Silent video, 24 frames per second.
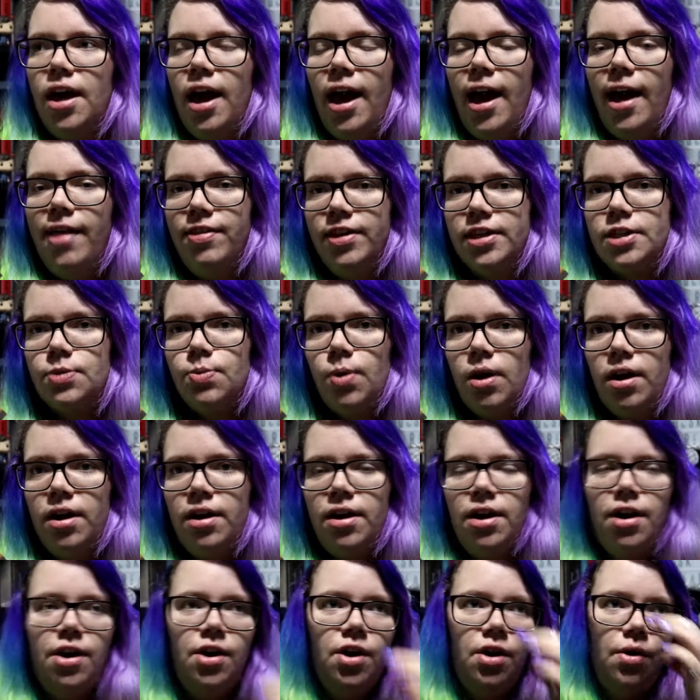This
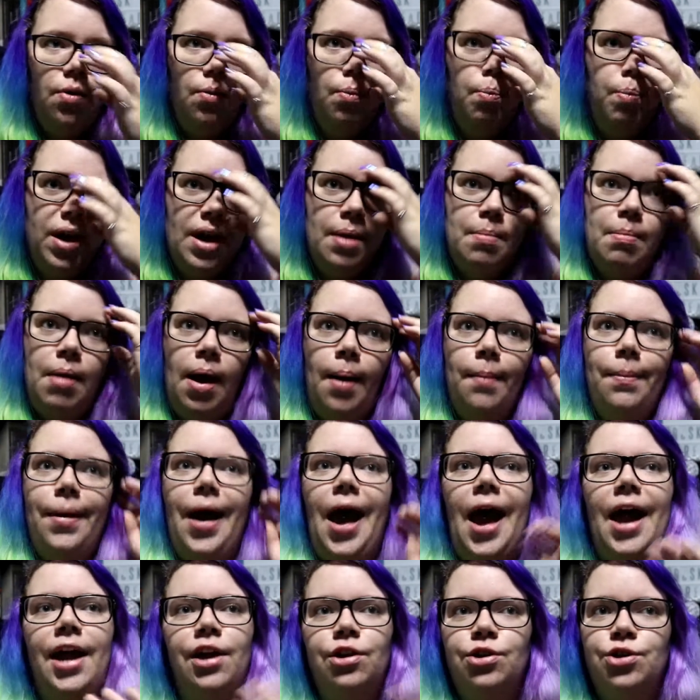one, me and Mum
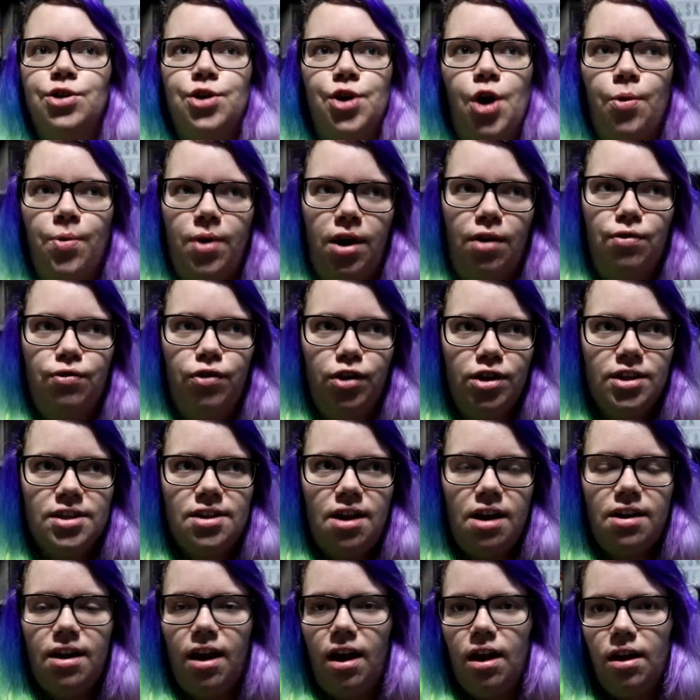ages ago, when I first
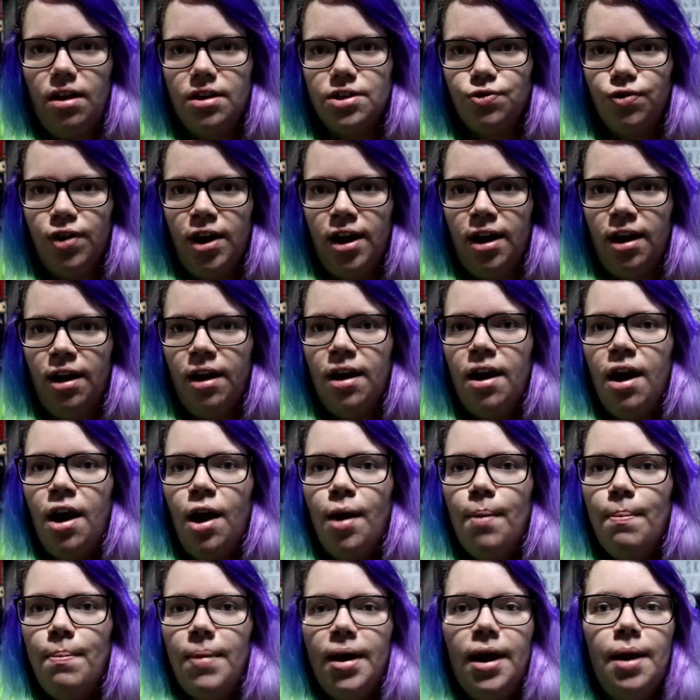started getting into reading,
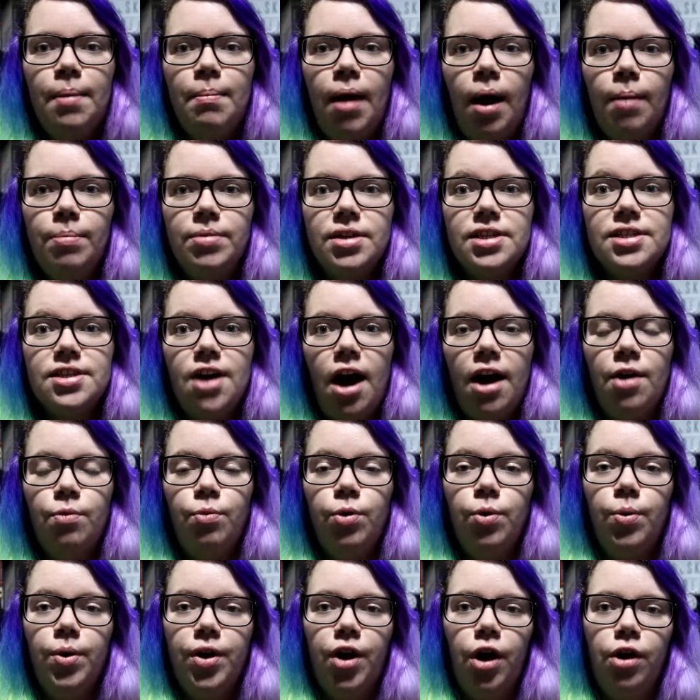me and Mum decided we
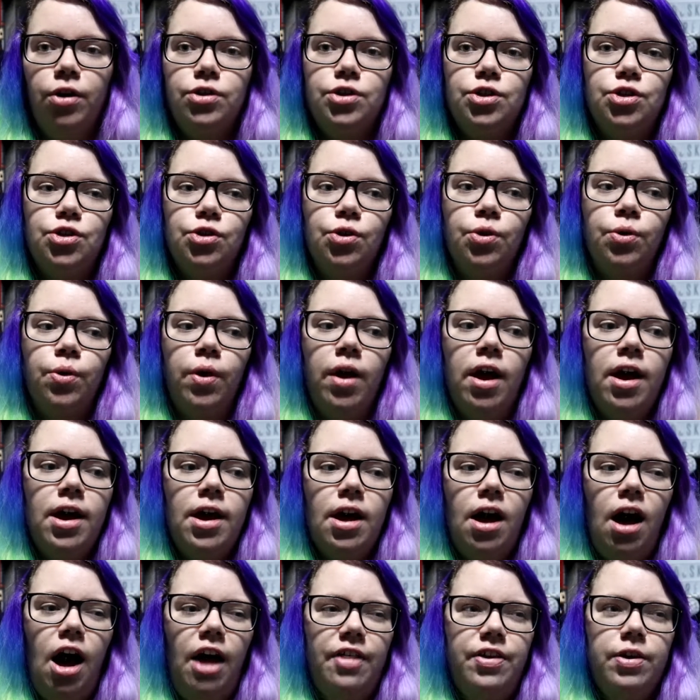were going to do,
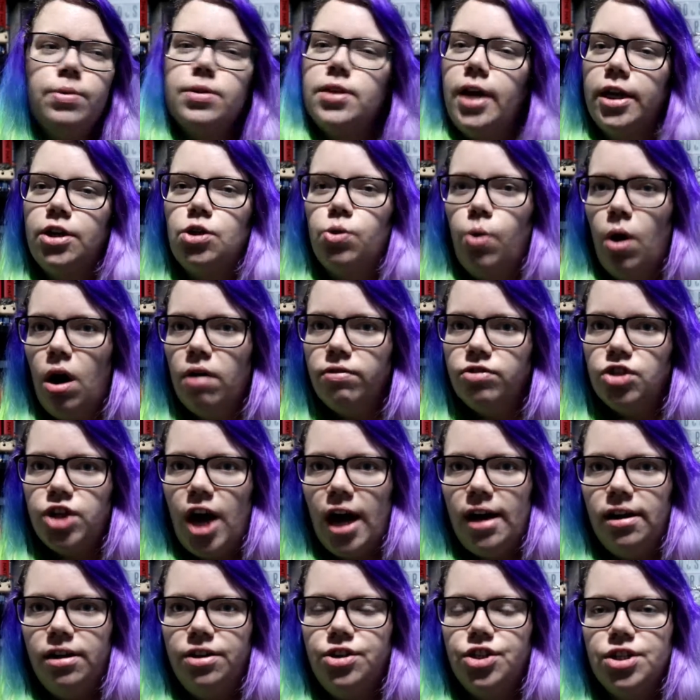I think it was like 12
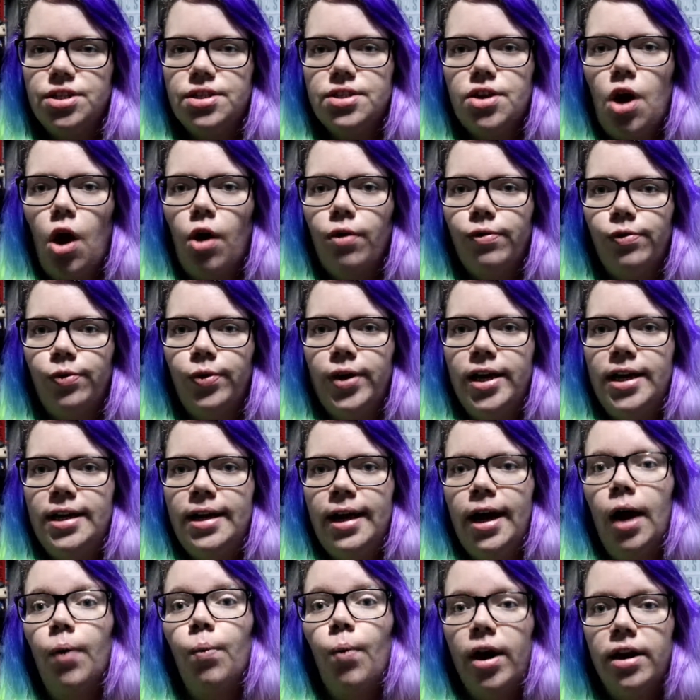challenges of
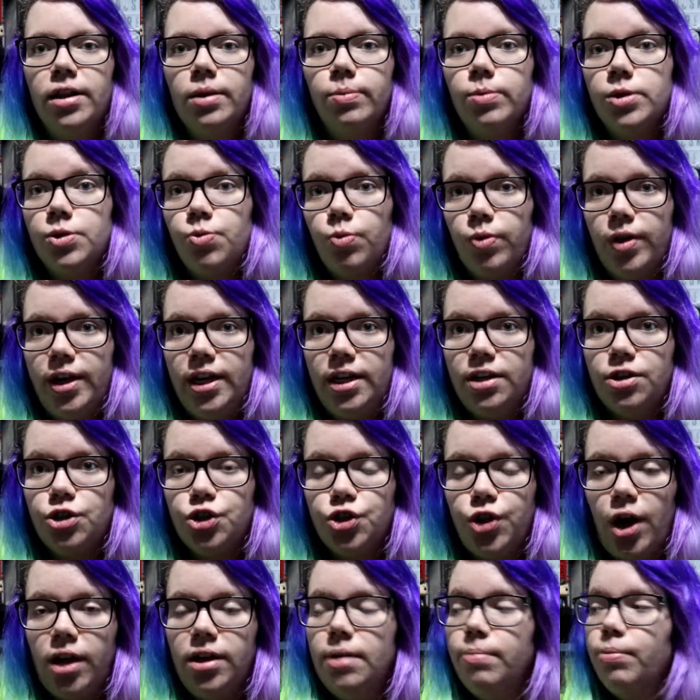reading, and one of them was reading an
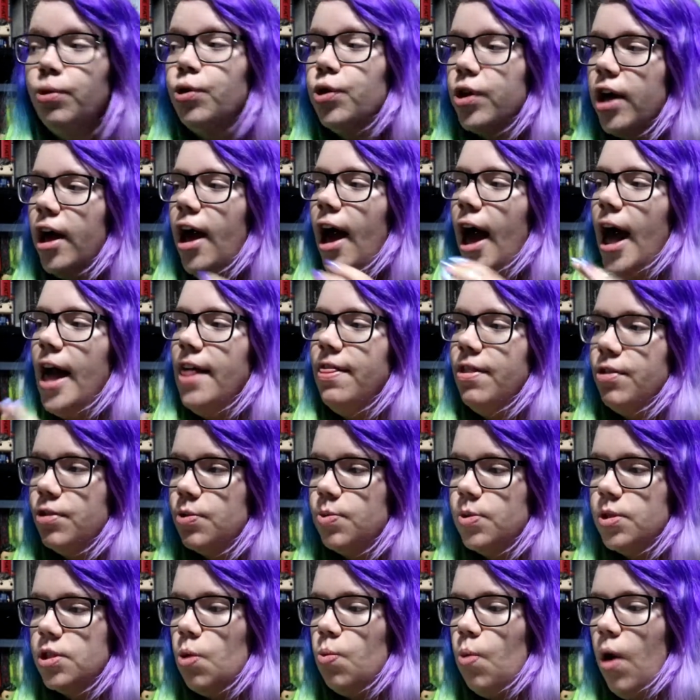Australian book, and this
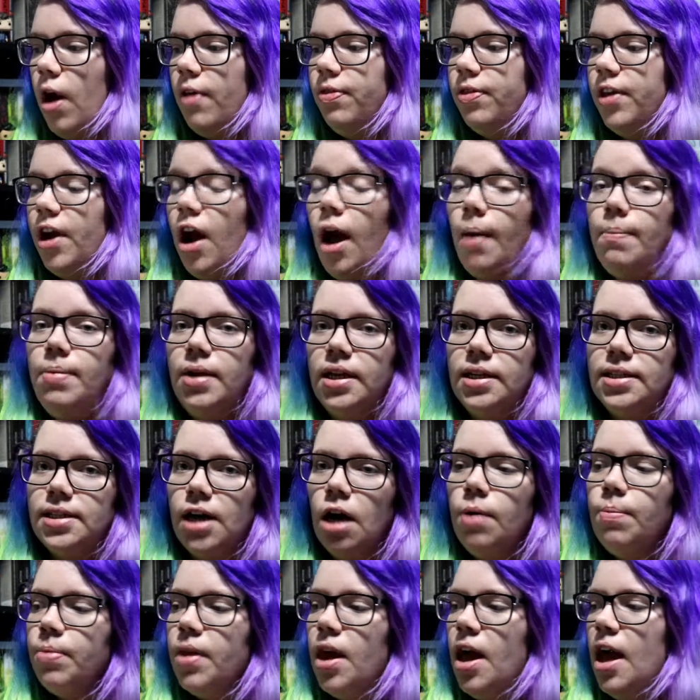was the one that I picked
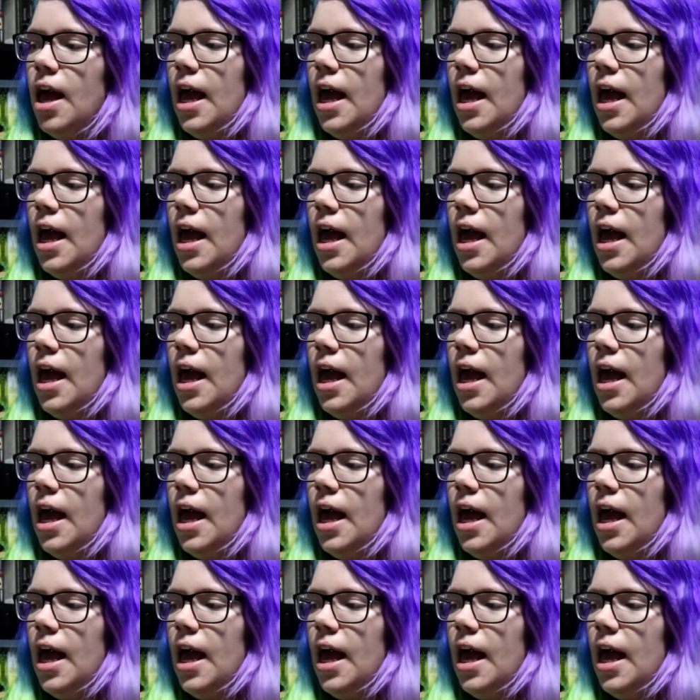up.